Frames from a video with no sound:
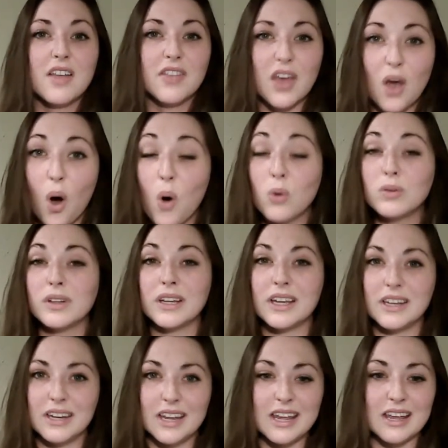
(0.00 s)
They
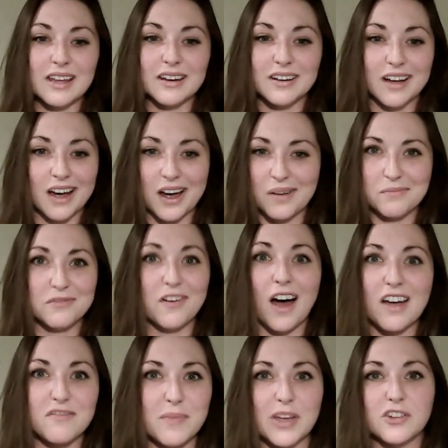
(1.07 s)
only need
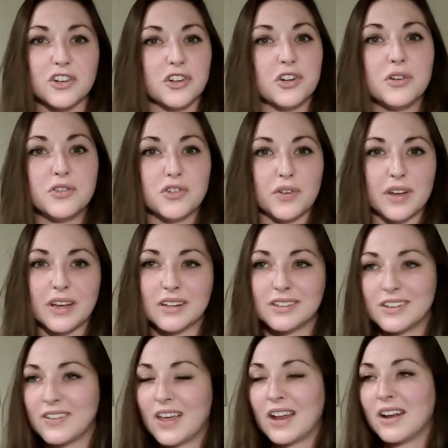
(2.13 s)
5 major
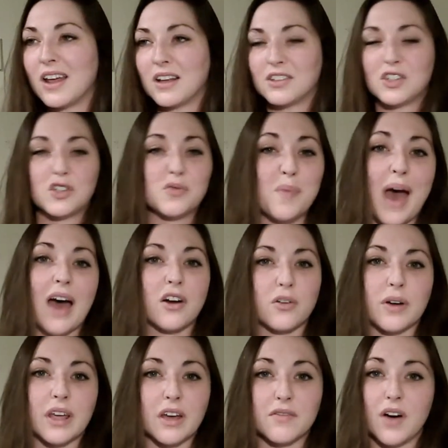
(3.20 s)
nutrients and then a
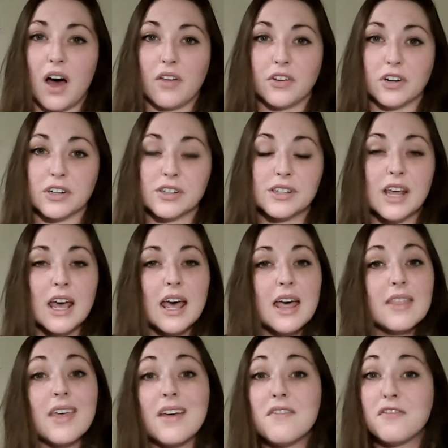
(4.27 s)
smattering of others.
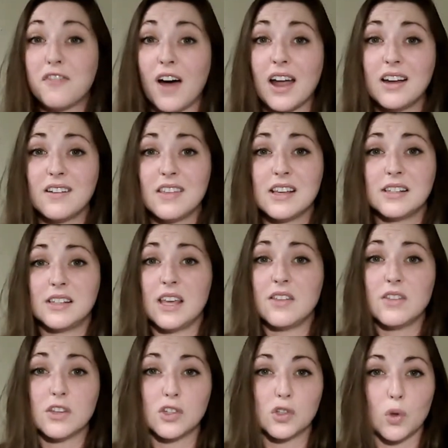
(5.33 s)
They find this in
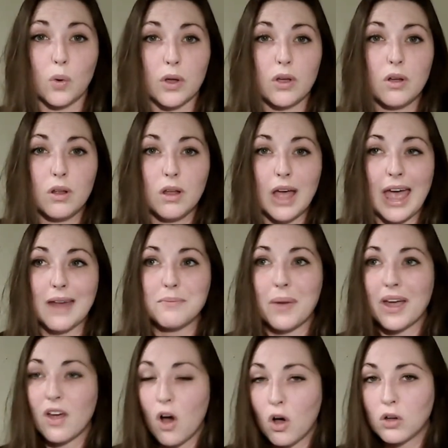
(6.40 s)
the soil and
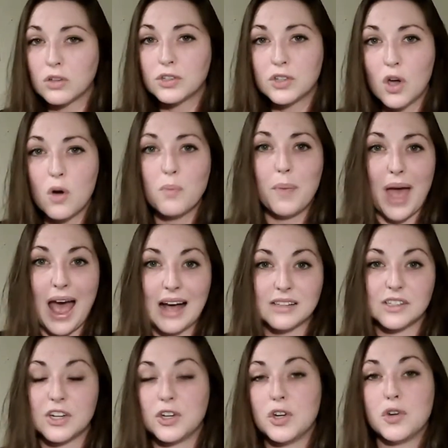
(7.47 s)
by also
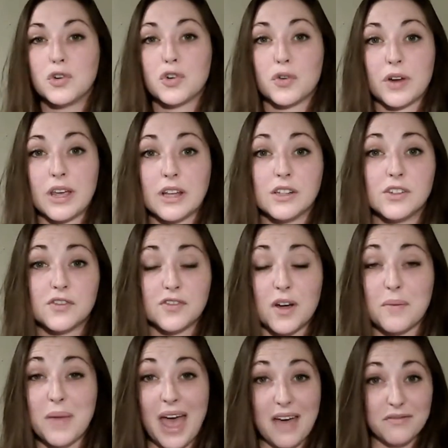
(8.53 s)
passing nutrients
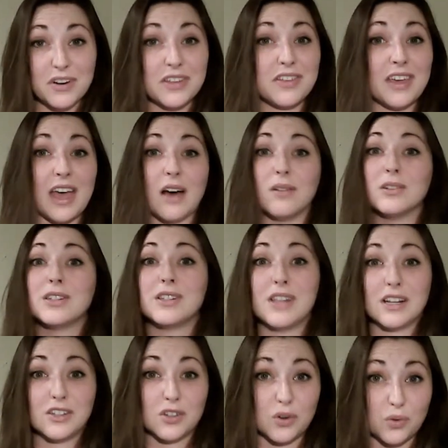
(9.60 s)
from everything else
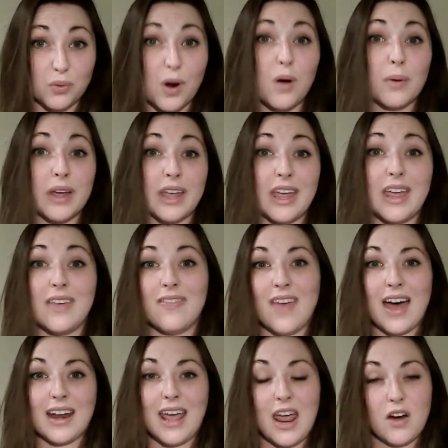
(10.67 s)
that's growing in
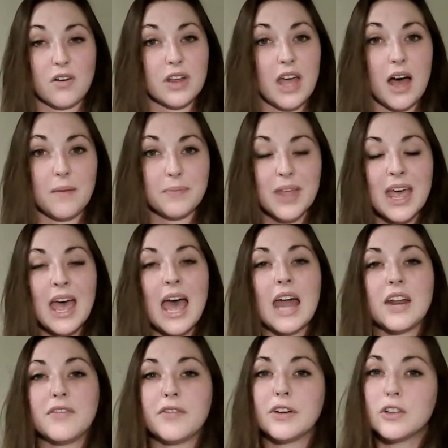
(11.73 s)
that area.
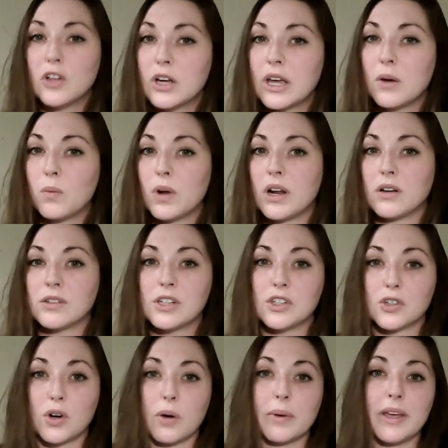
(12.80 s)
And if we look at what else
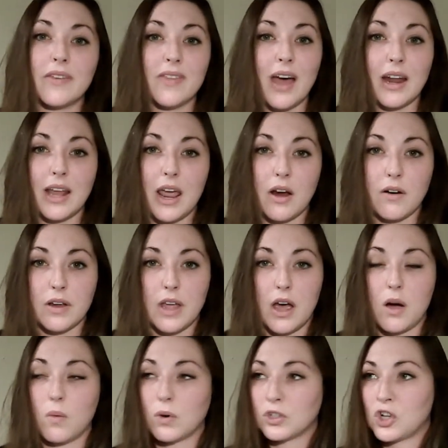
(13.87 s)
is growing in that
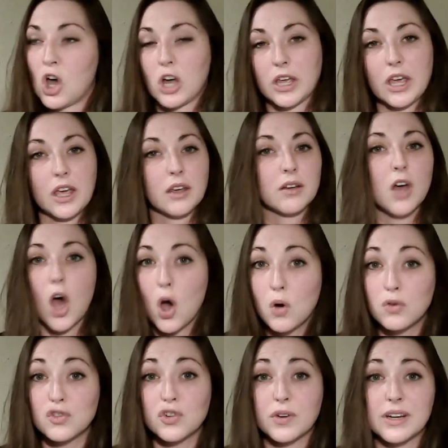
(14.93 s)
area, we're talking
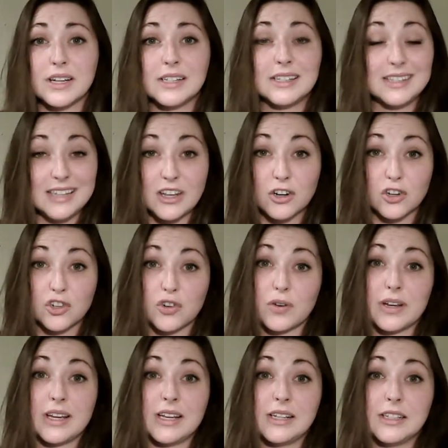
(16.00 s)
oak trees, cedar
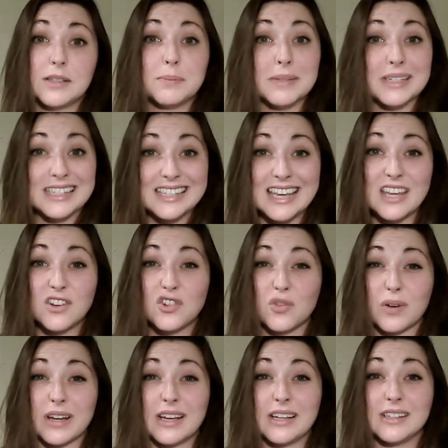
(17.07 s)
trees, mesquite
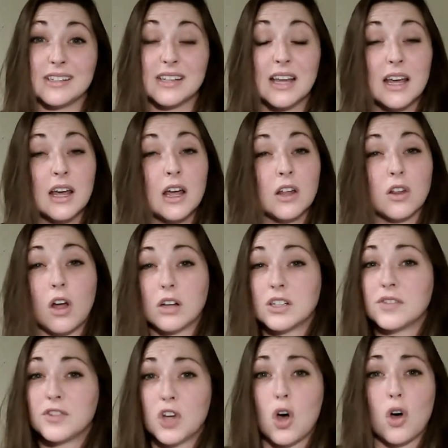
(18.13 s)
trees, lots
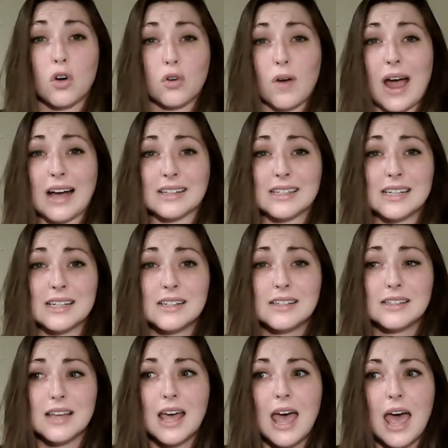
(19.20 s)
of tall
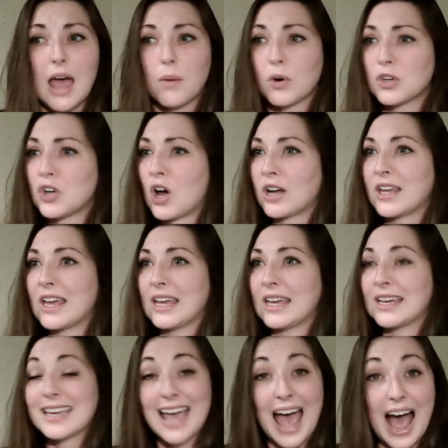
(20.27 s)
grasses. We're
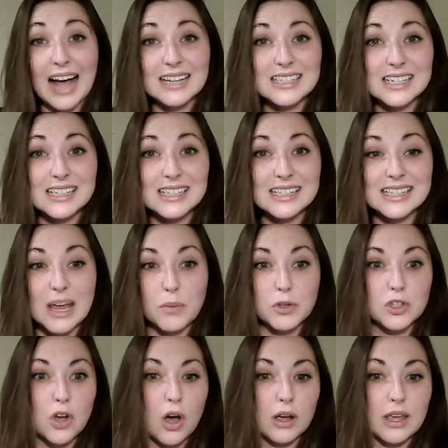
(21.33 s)
talking cactus, and we're
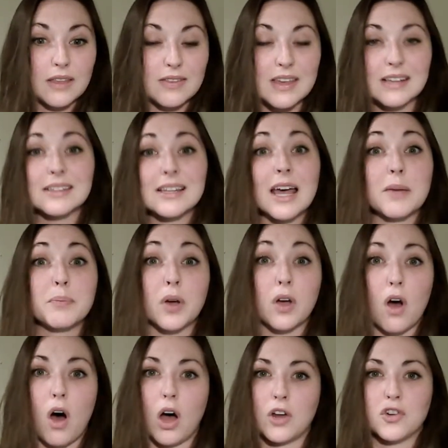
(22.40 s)
talking things like
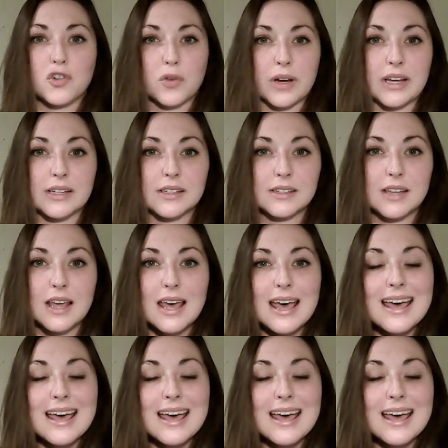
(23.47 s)
pecan trees.